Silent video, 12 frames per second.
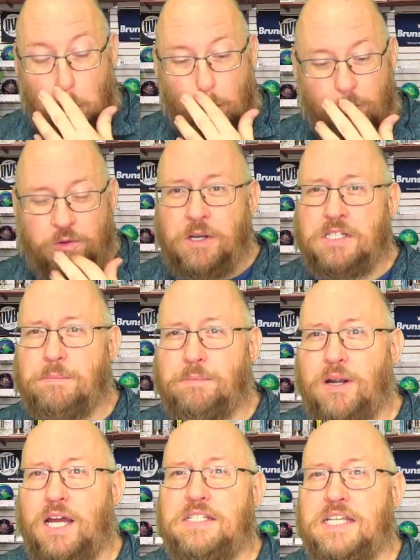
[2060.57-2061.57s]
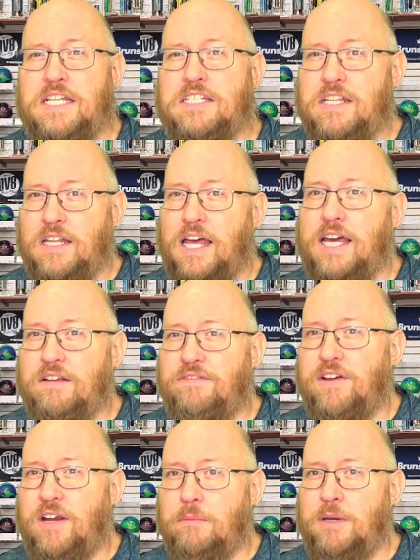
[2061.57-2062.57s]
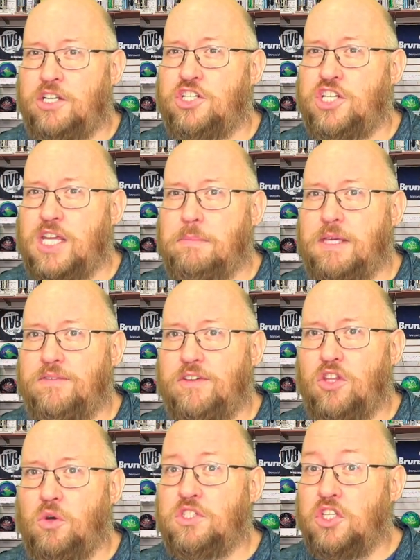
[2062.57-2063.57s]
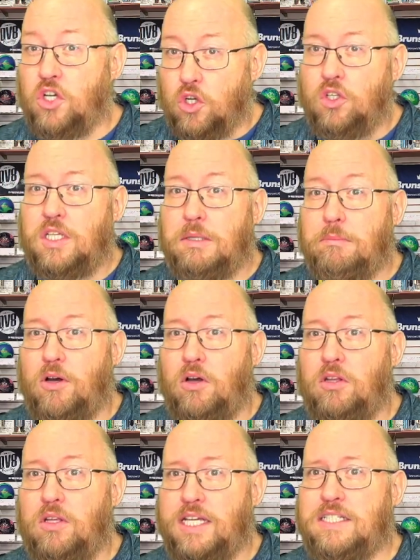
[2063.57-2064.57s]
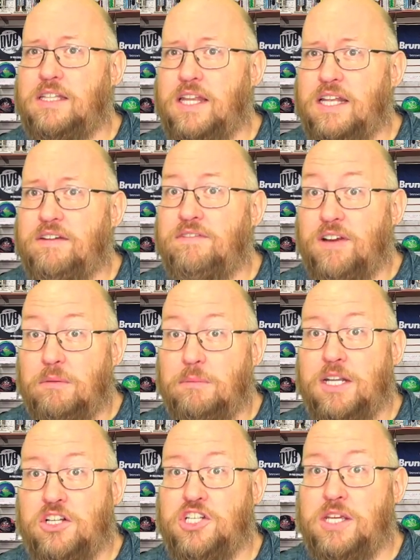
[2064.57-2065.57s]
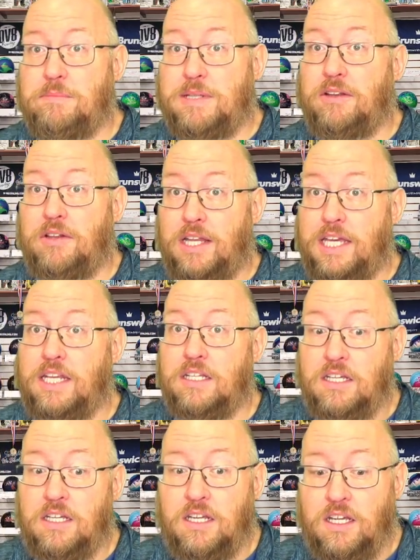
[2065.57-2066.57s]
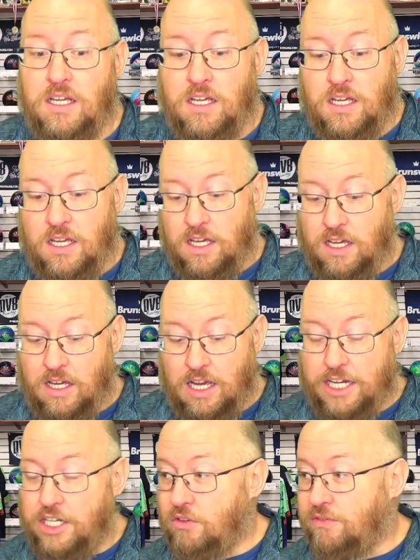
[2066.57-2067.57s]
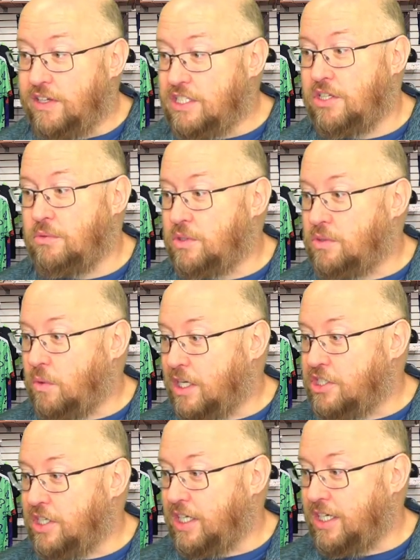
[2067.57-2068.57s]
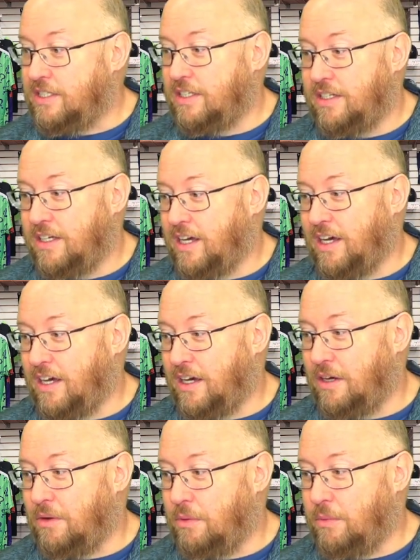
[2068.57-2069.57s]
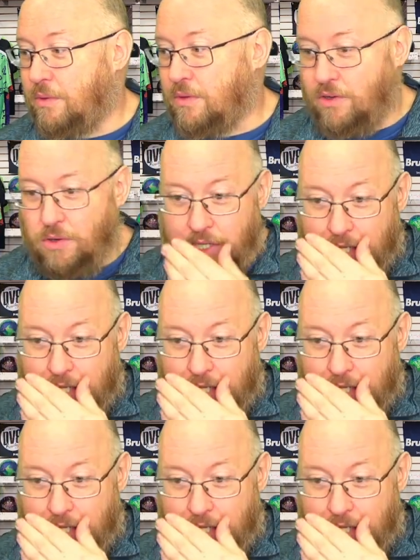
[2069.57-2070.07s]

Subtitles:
Very surprising. It still had a fair amount of shape. Even though it's an early ball, it still had a fair amount of shape down lane. I know Vincent was watching it when we were throwing it,